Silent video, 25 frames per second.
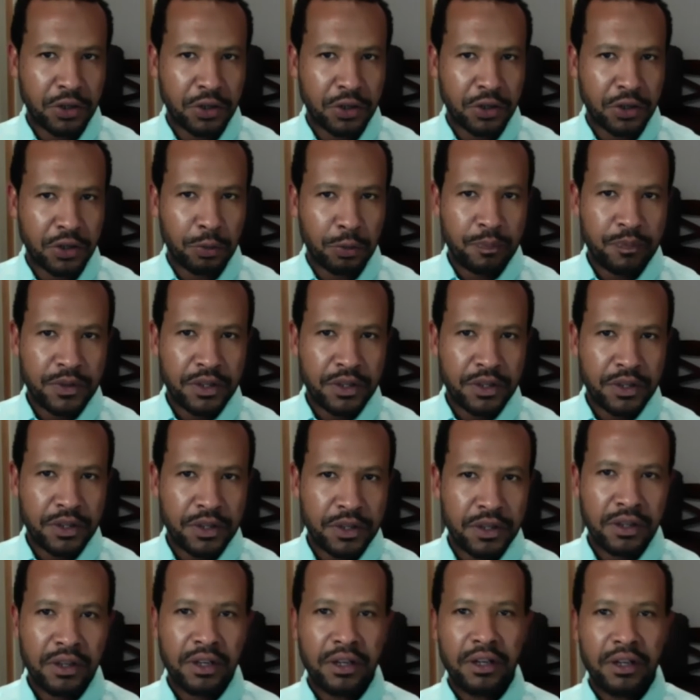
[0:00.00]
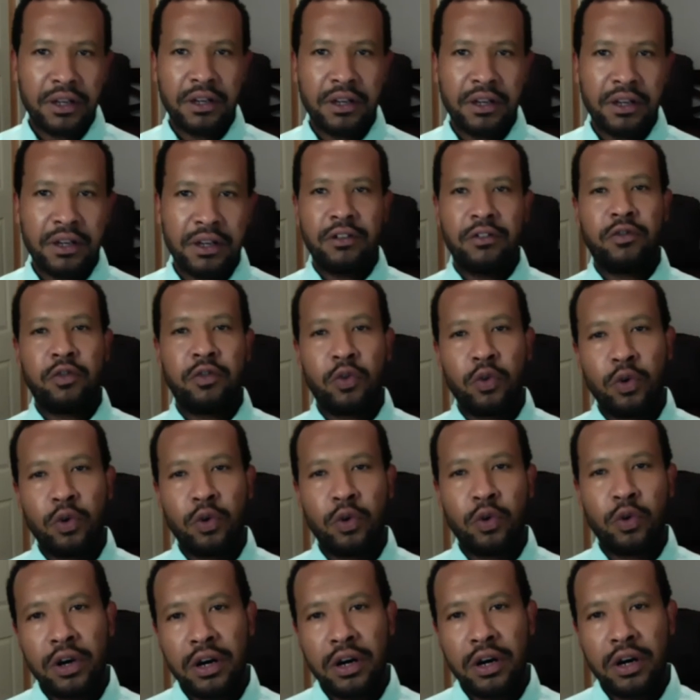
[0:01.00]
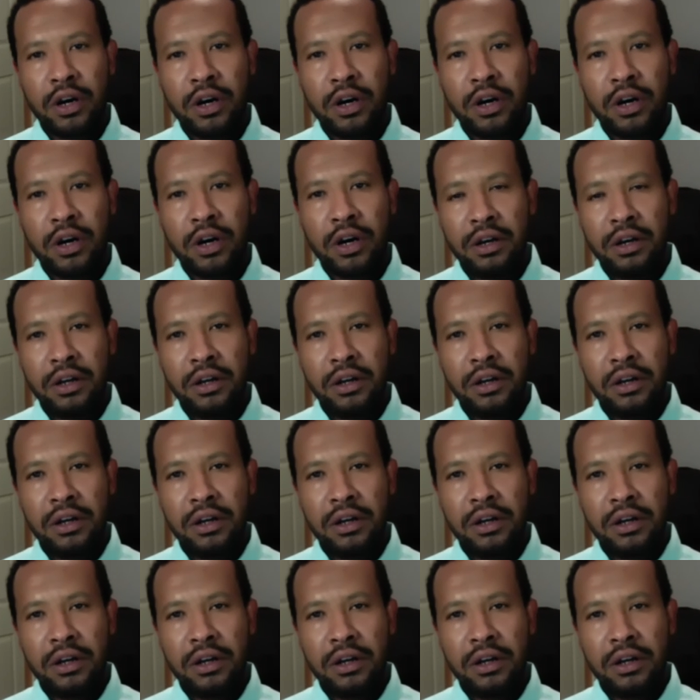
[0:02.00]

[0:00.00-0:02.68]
So for